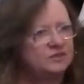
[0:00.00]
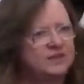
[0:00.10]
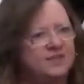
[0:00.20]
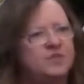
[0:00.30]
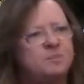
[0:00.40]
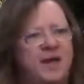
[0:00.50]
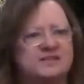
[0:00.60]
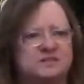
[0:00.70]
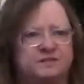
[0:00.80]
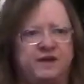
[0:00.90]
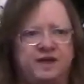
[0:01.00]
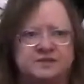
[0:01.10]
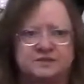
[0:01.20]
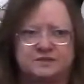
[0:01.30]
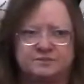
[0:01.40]
get the best of
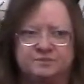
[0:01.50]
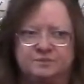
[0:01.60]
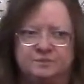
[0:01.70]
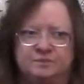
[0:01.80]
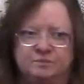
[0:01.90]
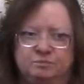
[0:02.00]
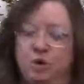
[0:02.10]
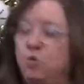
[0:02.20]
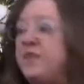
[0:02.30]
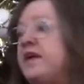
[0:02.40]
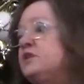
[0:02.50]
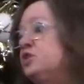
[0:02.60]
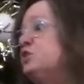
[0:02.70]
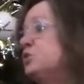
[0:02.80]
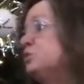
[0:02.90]
us. But when they
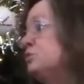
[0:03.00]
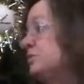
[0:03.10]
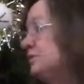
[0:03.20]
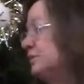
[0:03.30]
do,